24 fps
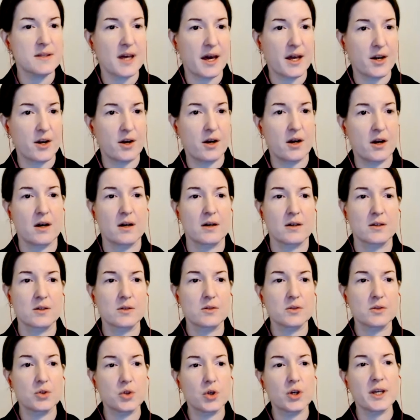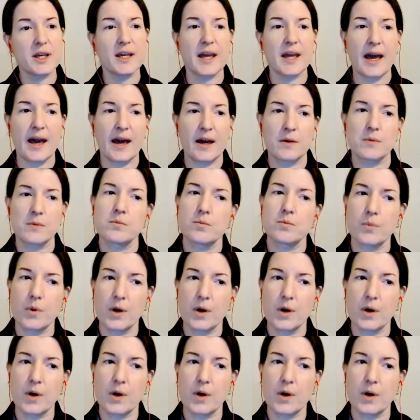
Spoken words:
that are looking at